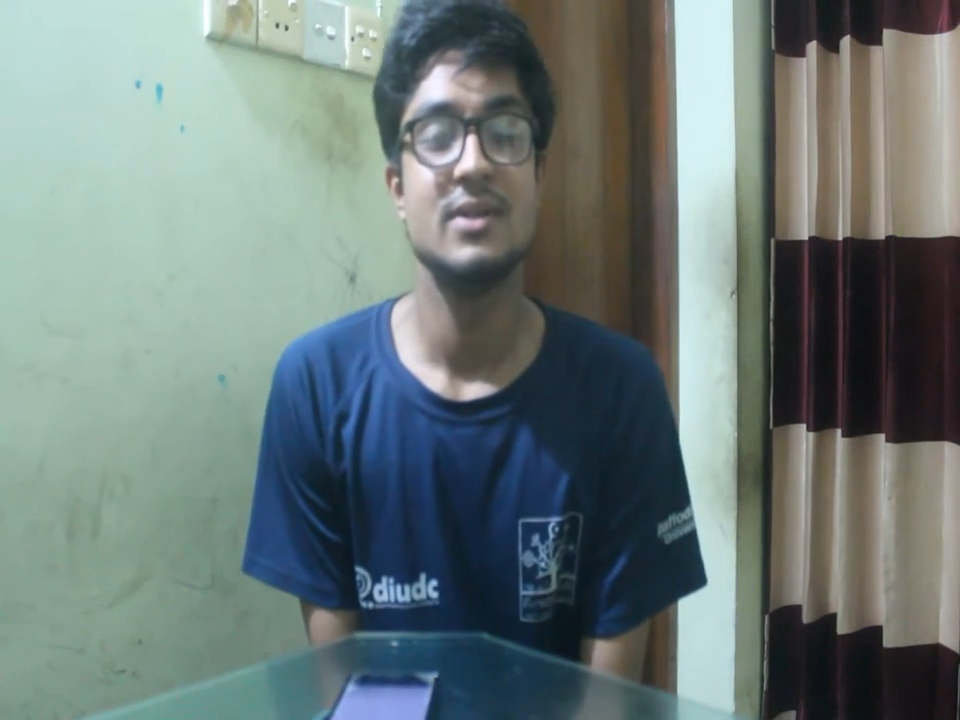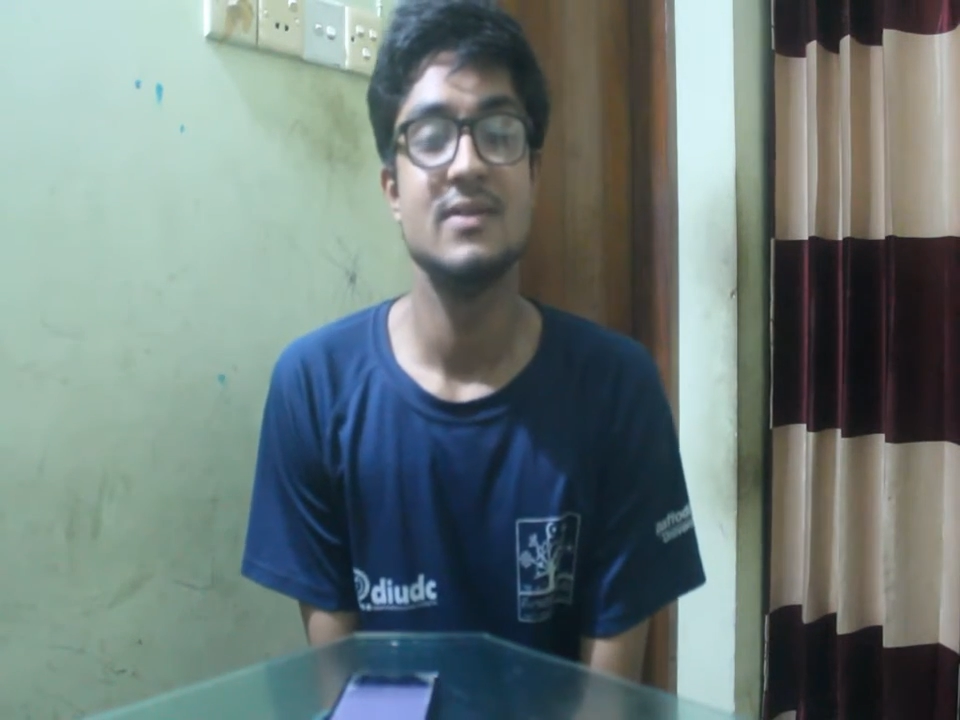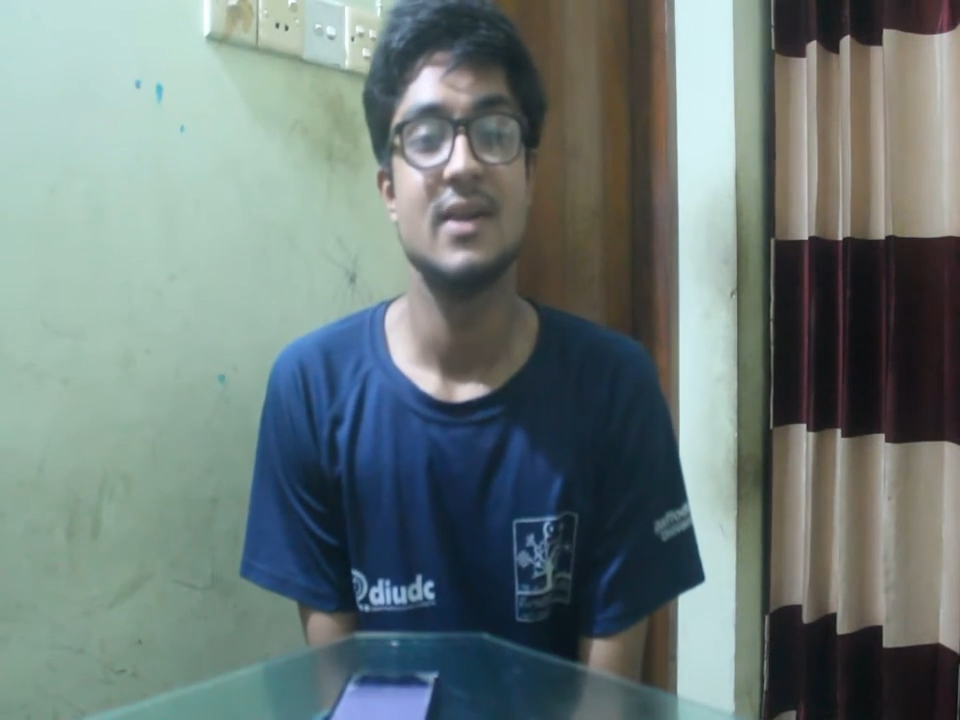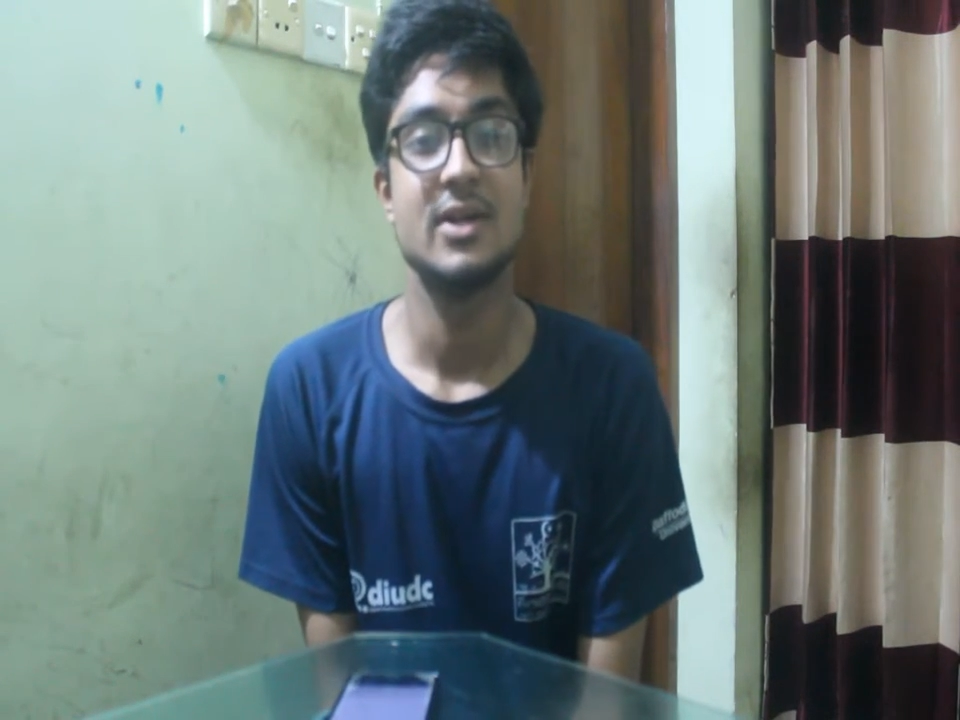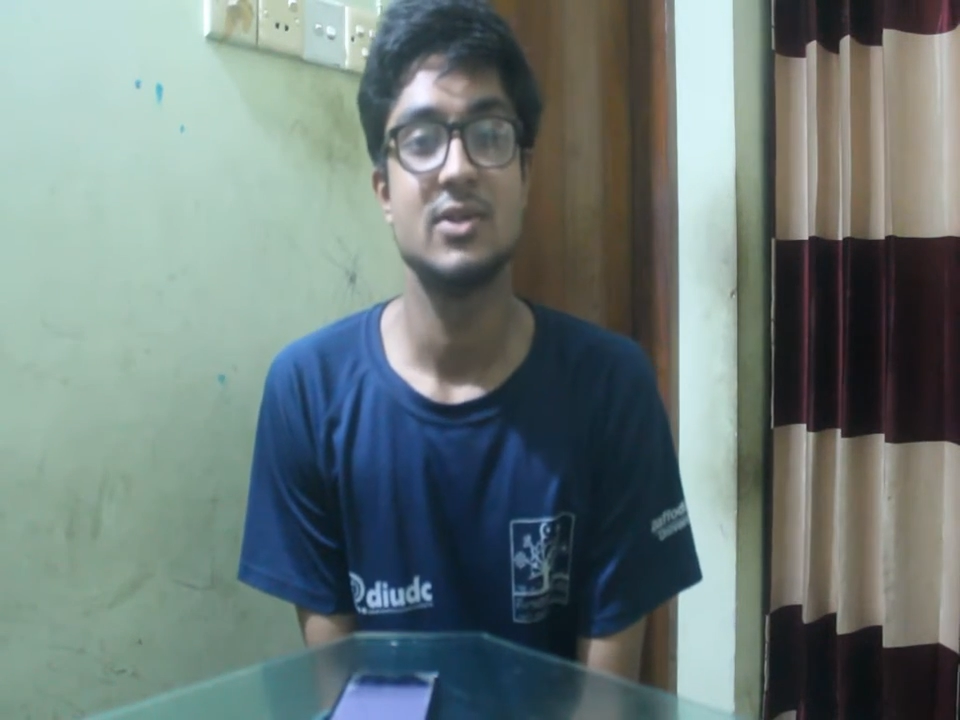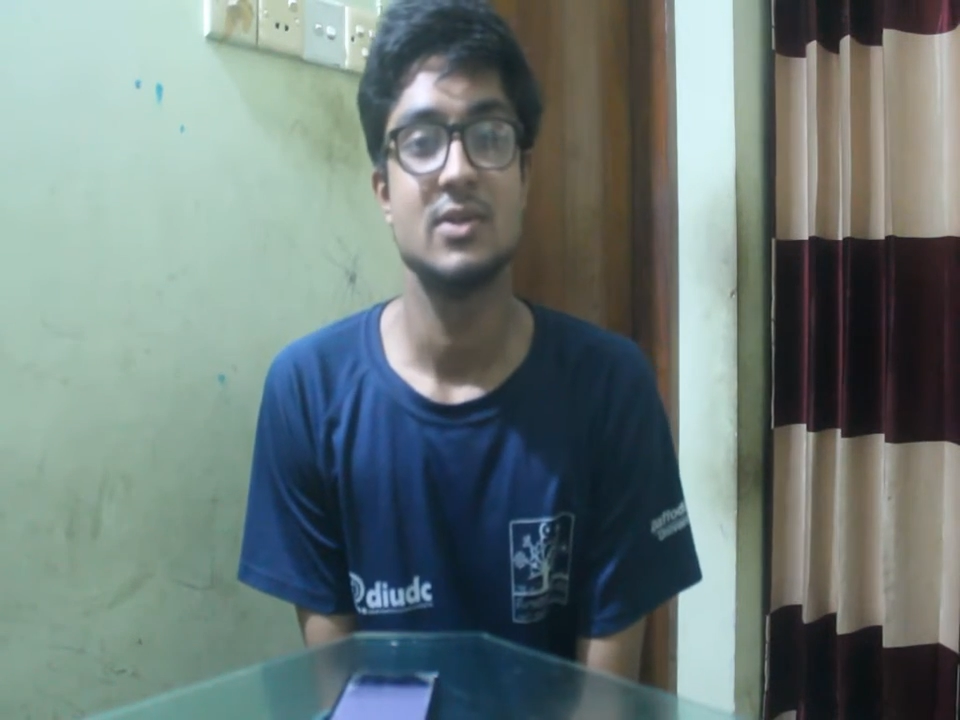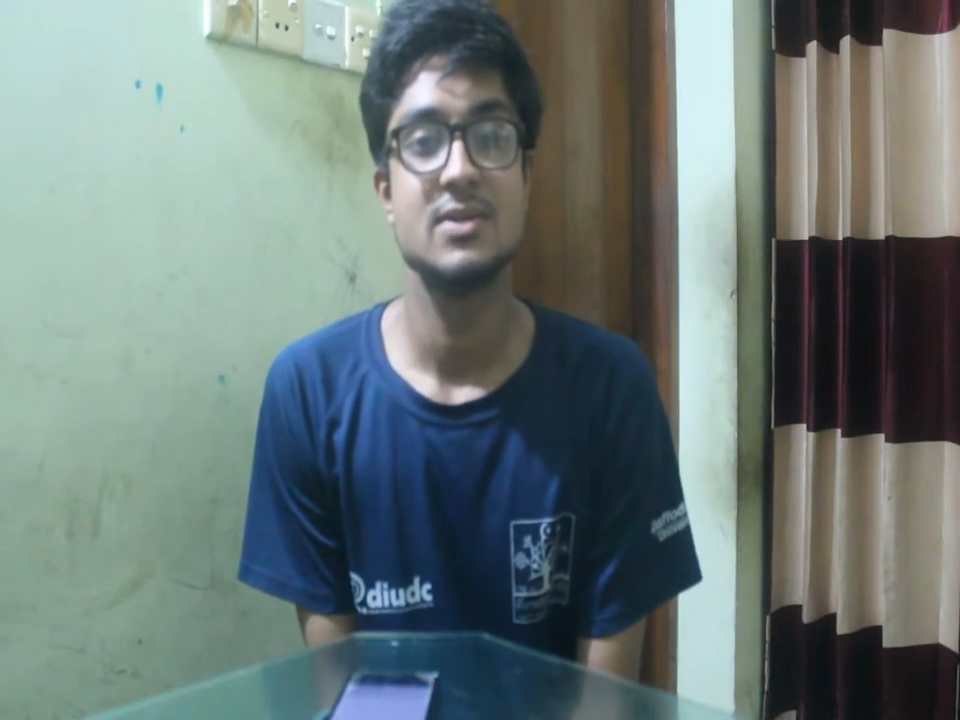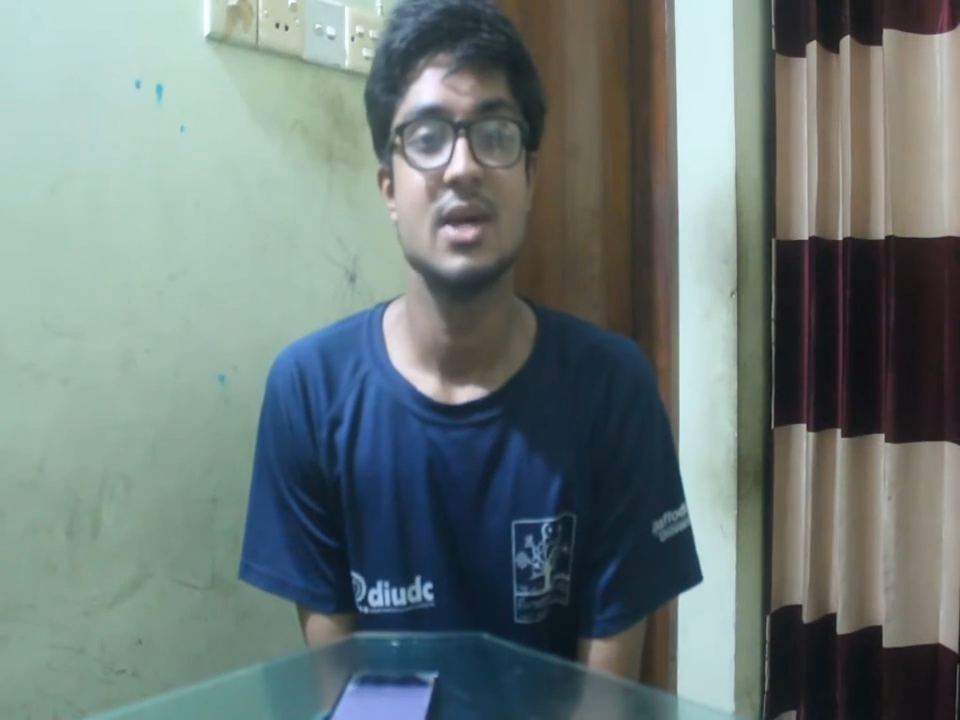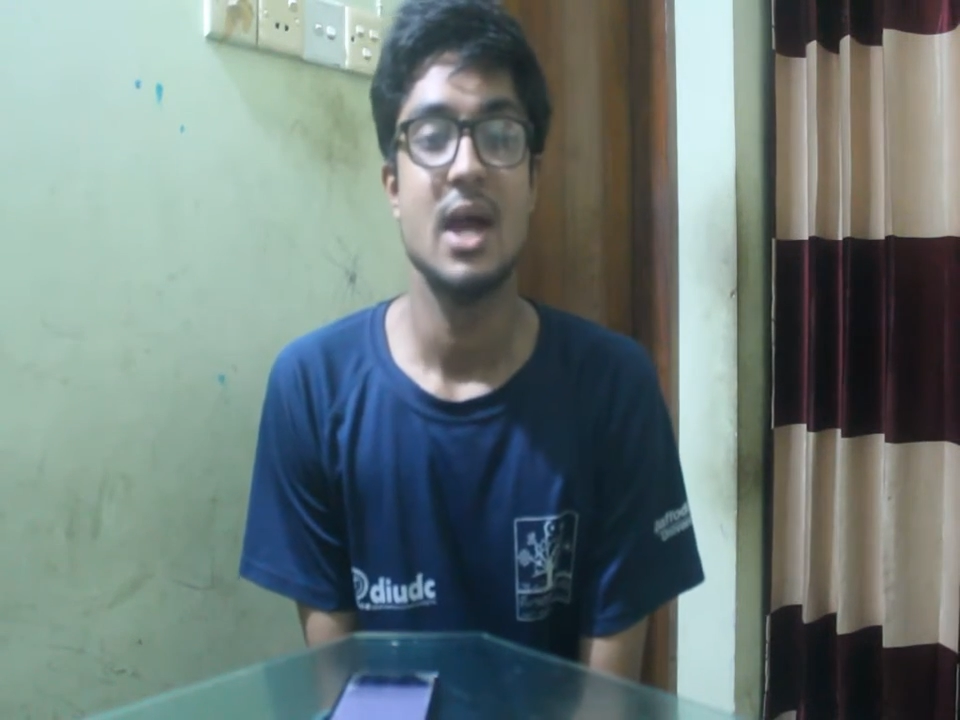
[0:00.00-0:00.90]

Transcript: these sections